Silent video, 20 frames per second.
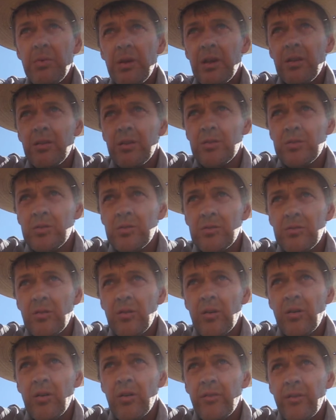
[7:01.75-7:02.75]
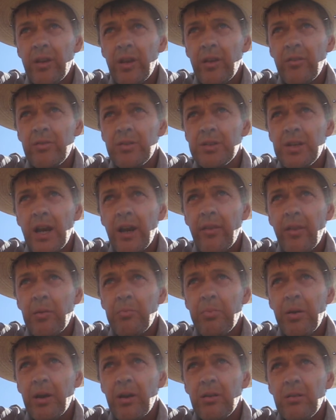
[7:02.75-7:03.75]
bee that's on the other side of
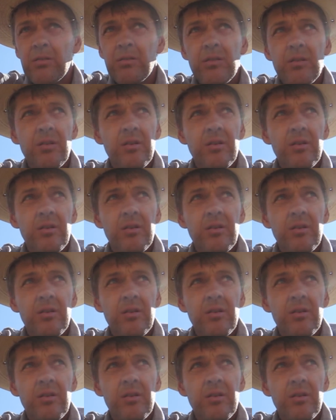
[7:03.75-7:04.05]
that puddle